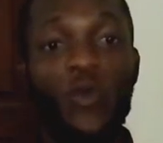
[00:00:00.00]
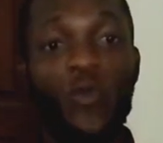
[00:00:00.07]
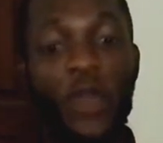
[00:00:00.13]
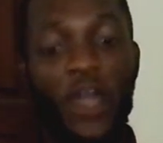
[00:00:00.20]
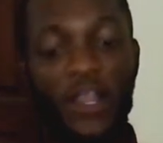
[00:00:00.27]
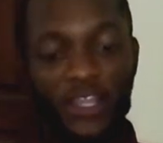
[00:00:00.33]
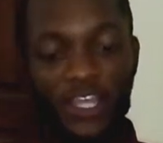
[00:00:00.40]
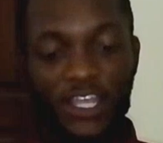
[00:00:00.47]

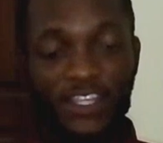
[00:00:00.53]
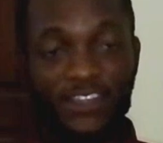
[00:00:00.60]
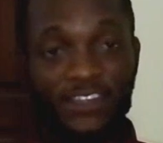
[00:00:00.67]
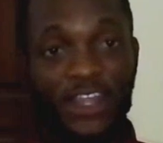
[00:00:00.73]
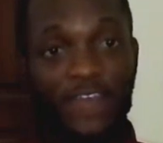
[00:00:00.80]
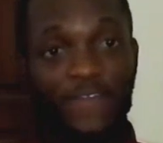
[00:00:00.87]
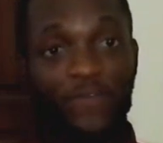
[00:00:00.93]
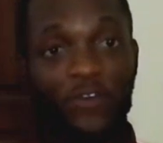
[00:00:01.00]
Well, it is
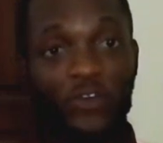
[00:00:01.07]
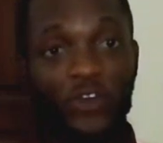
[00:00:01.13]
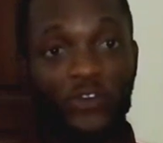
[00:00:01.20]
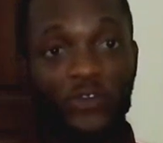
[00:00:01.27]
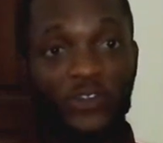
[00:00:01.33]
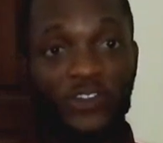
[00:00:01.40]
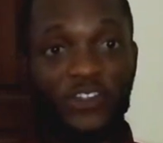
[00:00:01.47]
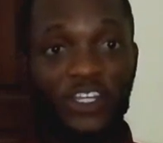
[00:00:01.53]
left for
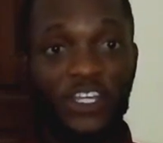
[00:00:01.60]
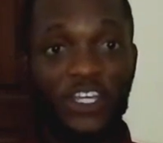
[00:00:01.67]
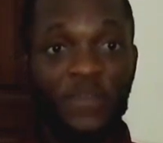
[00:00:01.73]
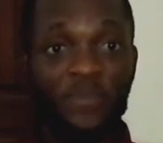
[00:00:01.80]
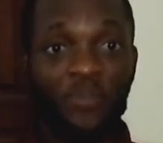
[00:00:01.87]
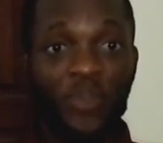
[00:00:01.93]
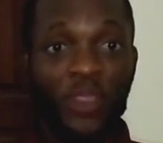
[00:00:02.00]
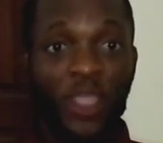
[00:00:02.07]
us to
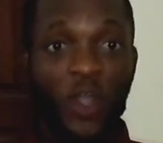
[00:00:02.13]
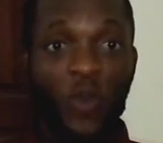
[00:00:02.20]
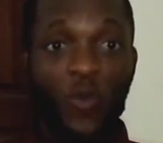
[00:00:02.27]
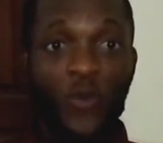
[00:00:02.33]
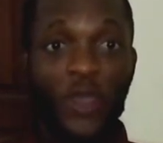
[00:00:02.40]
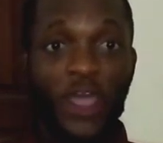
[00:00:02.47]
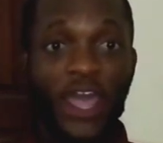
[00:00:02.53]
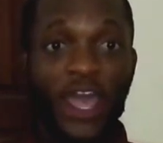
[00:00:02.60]
see
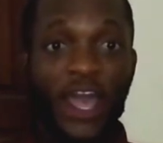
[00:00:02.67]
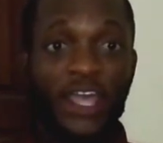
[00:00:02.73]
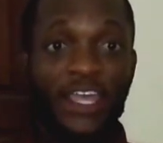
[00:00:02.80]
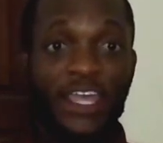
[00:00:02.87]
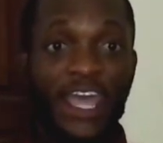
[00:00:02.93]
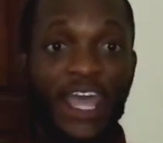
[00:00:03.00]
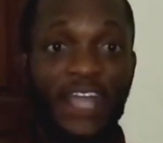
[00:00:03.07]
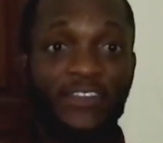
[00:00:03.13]
where
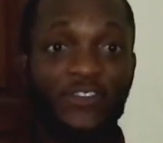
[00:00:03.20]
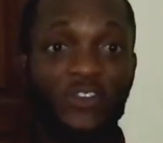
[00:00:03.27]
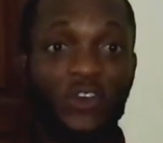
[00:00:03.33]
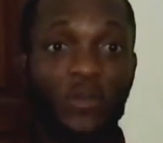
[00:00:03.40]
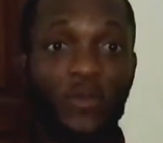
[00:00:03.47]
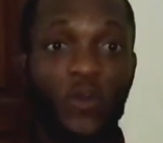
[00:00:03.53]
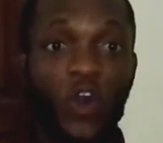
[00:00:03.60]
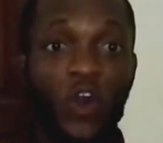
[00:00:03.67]
he ends
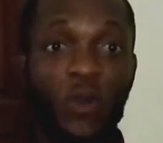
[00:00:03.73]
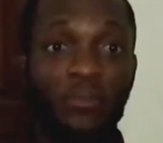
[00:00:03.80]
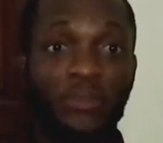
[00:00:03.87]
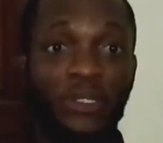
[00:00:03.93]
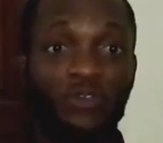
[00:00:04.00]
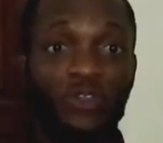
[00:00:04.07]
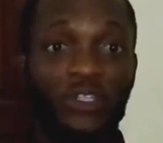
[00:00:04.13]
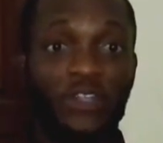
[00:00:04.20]
up come
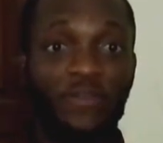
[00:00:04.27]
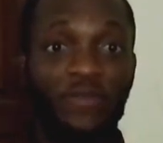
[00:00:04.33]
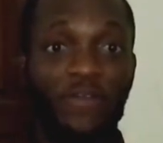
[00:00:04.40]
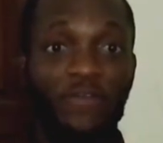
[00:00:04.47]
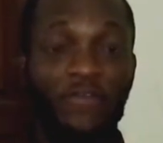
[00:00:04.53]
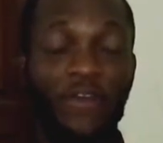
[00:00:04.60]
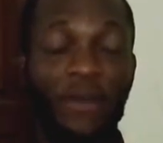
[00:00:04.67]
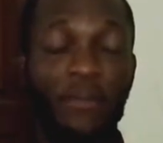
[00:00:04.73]
the
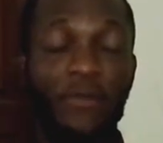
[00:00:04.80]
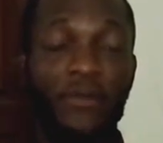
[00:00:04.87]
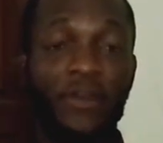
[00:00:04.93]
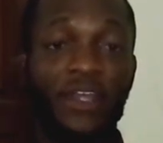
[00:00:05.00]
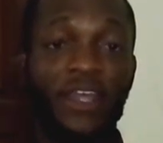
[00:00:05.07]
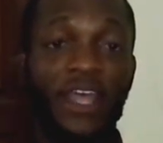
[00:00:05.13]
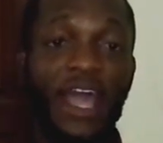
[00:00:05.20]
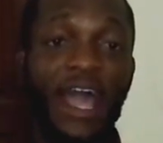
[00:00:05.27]
25th
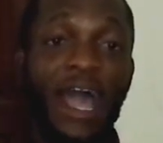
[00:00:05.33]
February.